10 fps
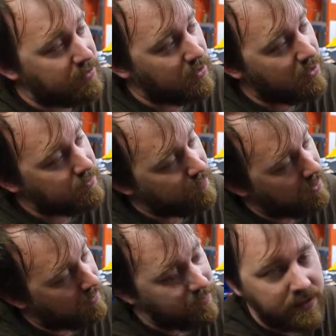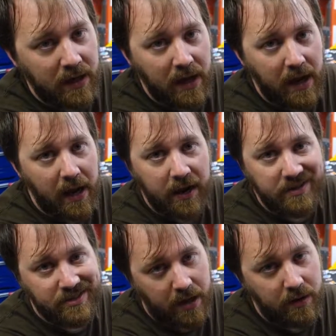exhaust valves
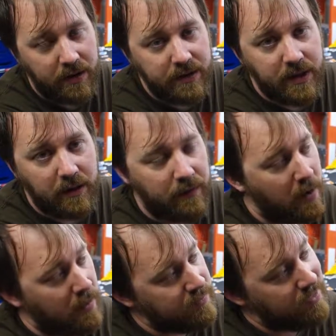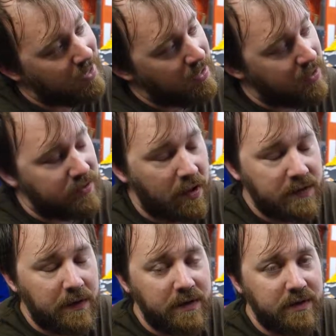and standard intake valves. The
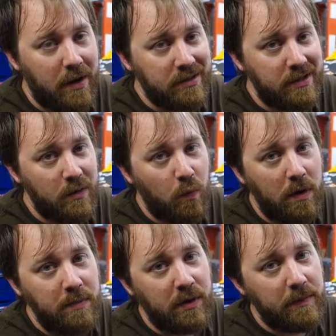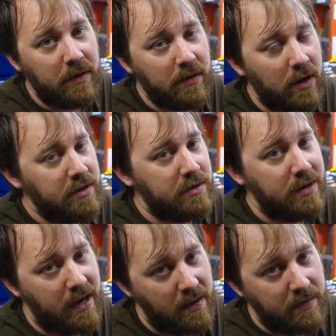exhaust valves are actually 1 millimeter larger in
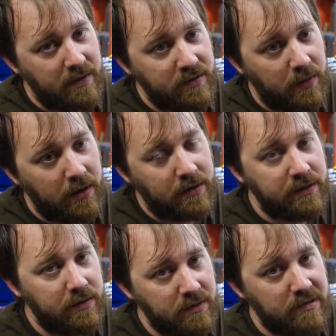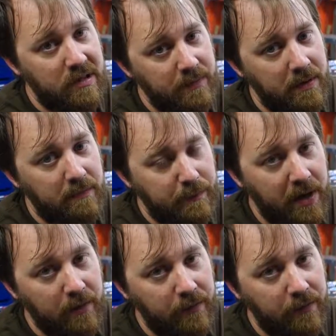diameter as well, so there's a little bit better